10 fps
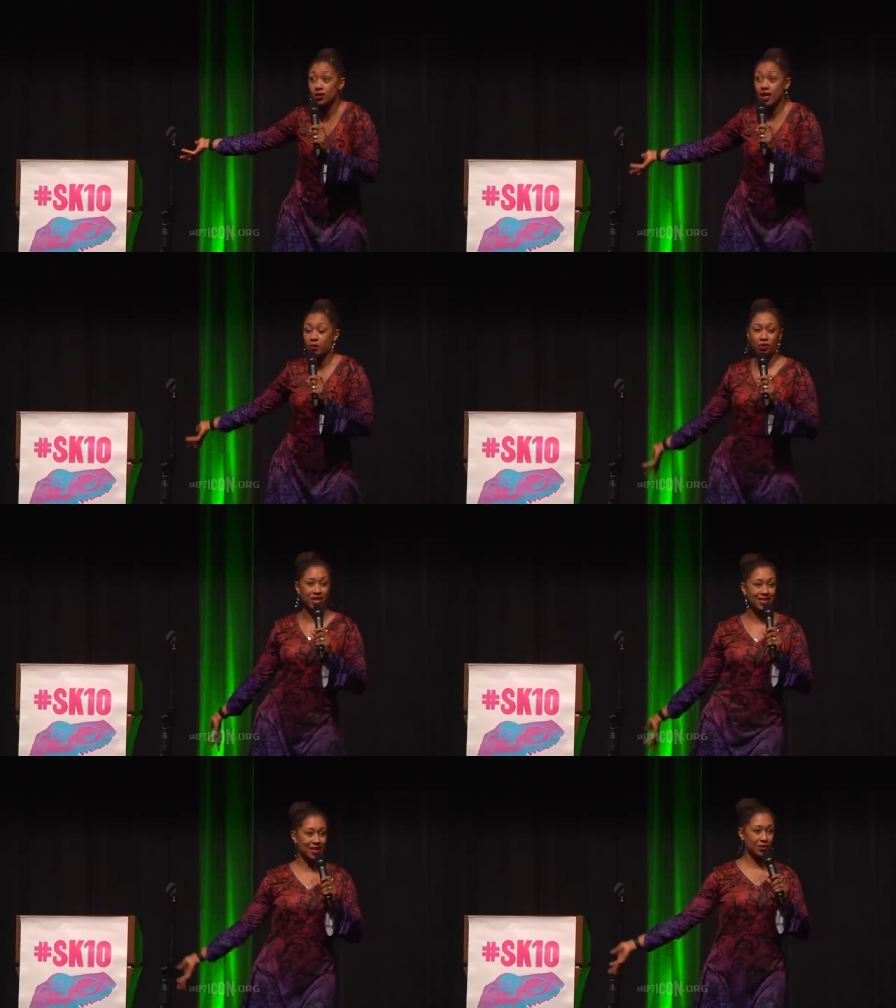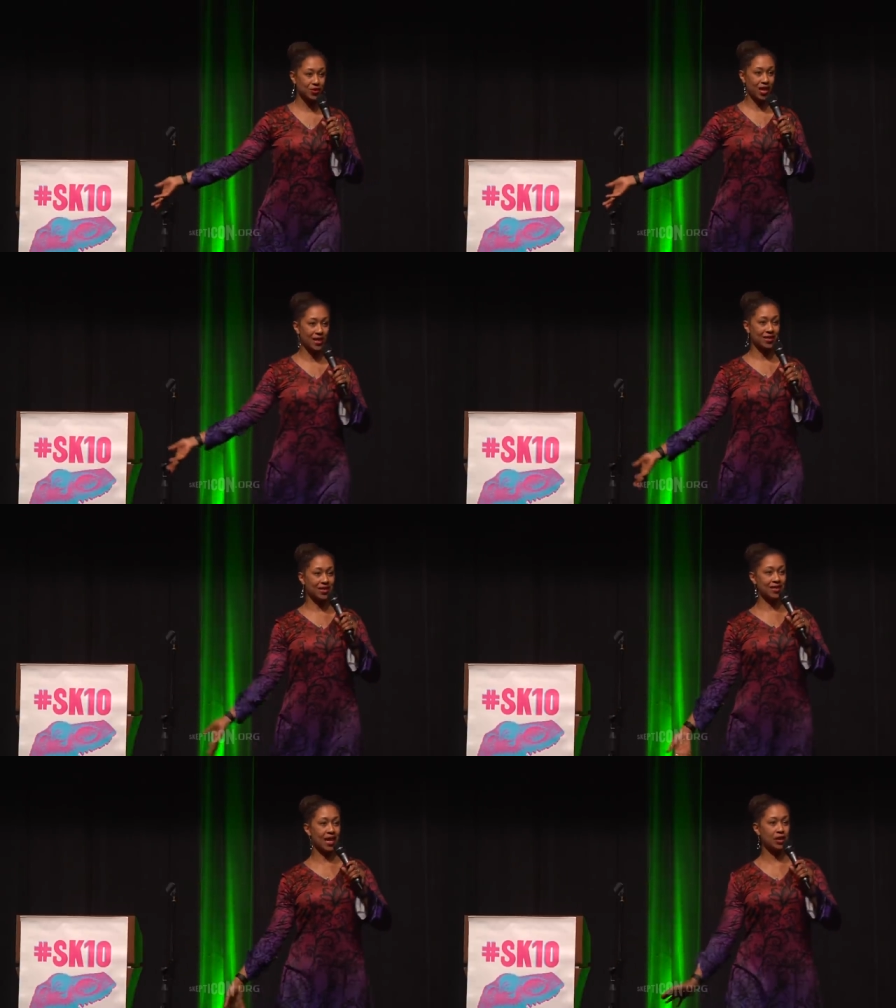was like, well, this exercise is
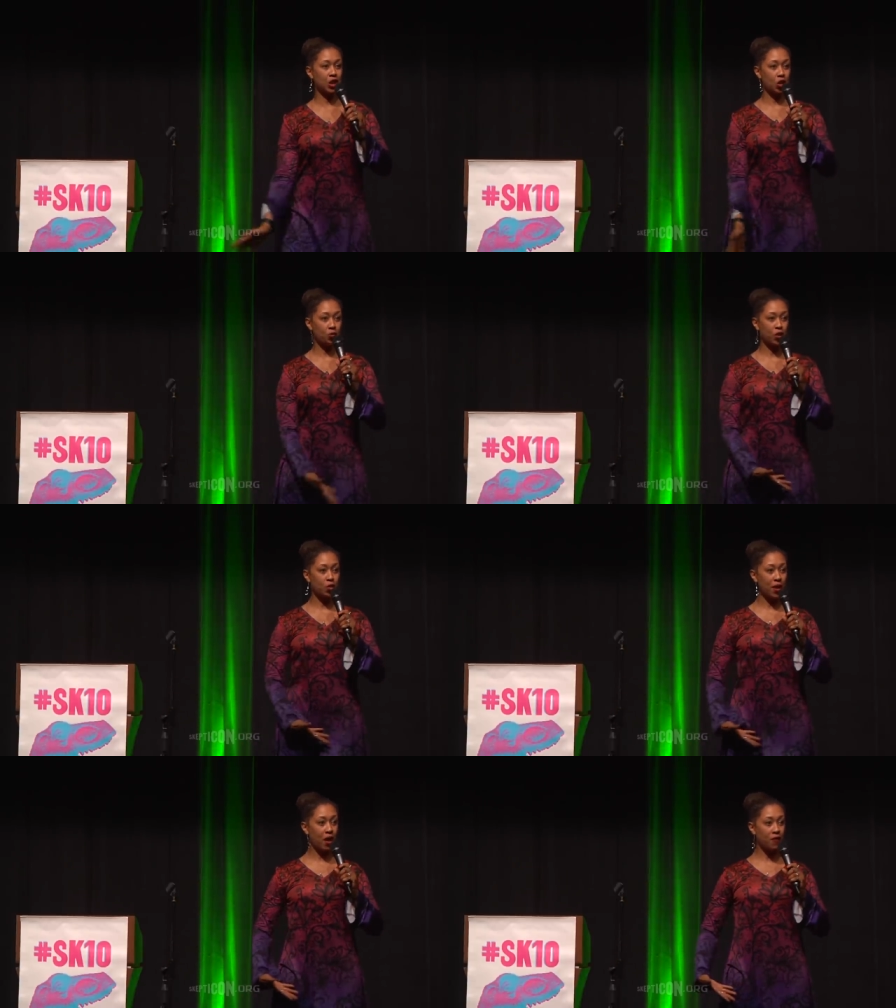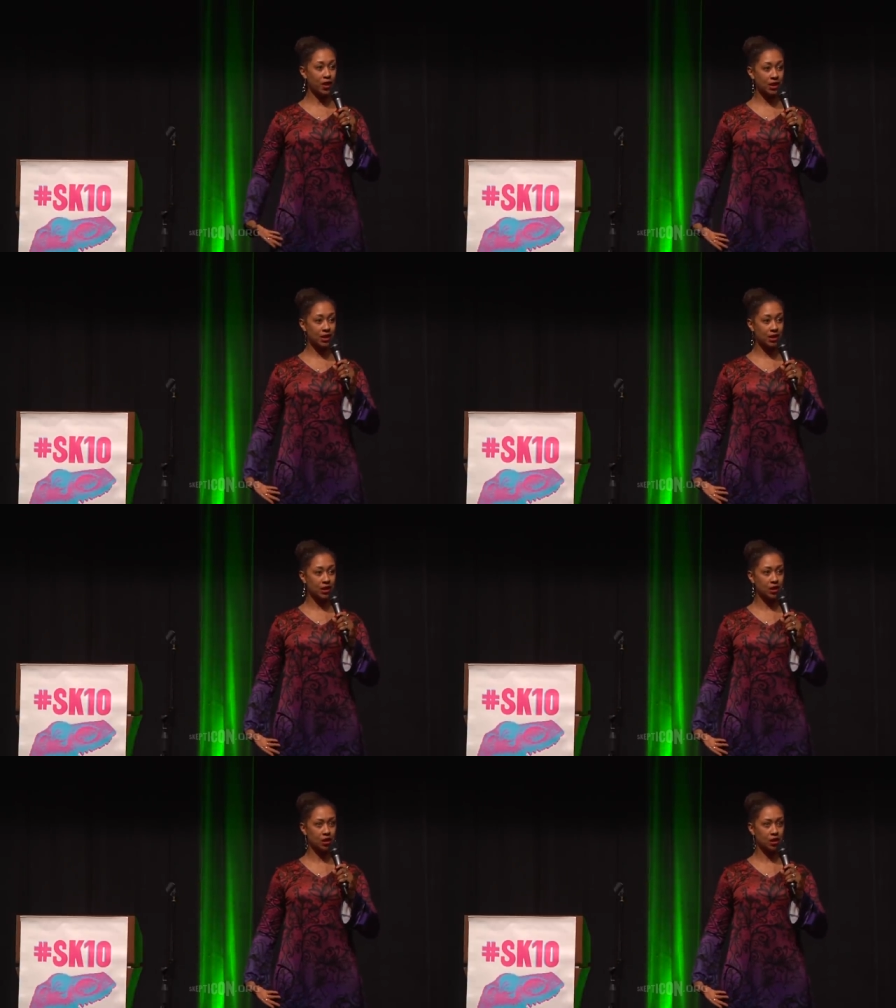designed to open your pelvis.